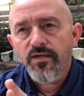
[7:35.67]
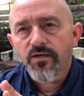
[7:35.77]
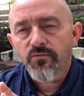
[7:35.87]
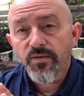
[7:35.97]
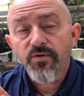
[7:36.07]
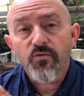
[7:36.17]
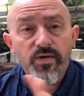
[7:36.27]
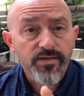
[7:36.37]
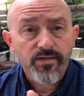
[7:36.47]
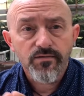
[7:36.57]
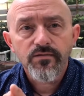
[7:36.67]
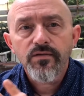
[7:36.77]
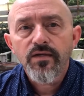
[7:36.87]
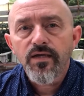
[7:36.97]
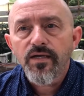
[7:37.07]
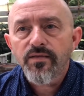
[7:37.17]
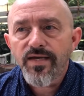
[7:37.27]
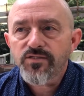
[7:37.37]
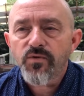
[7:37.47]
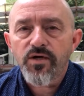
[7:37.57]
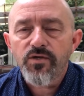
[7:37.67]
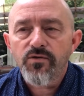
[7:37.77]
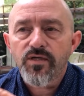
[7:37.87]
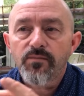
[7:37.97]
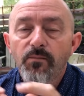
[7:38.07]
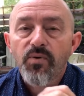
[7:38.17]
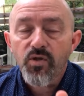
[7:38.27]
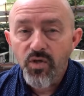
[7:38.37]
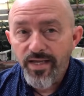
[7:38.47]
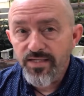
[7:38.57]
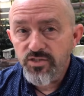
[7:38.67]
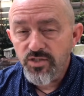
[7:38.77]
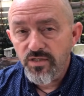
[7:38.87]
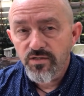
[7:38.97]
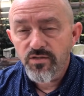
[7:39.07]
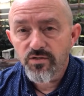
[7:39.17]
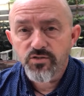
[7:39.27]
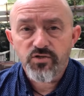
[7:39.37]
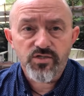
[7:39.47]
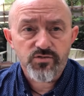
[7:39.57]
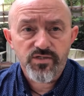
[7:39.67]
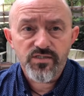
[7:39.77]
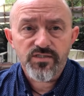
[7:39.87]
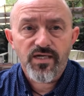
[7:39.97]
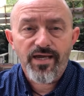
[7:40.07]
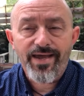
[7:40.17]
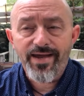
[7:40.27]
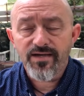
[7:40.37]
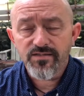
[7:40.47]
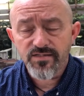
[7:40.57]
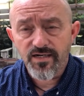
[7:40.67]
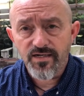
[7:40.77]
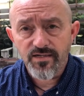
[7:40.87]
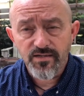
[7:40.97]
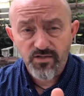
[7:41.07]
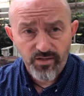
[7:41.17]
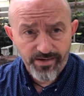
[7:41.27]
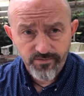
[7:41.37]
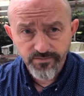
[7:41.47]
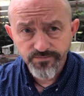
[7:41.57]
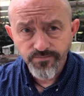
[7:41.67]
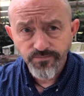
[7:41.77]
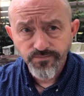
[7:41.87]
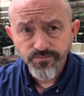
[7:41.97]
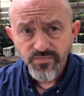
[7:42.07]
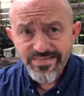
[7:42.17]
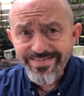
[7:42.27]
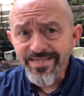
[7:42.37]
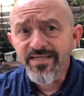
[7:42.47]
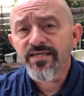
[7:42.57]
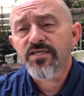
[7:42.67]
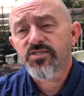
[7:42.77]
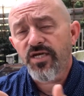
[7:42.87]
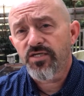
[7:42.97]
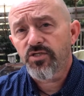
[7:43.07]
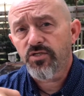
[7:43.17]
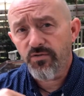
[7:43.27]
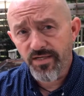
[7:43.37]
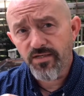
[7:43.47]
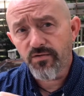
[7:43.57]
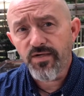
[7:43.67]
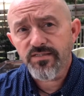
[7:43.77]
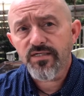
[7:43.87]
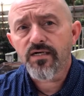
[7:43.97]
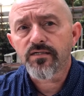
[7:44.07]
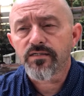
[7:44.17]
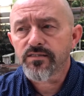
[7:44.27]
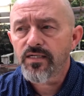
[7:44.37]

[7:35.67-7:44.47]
repo window, and that's where you can pledge your treasuries as uh, collateral. In exchange, you get U S dollars.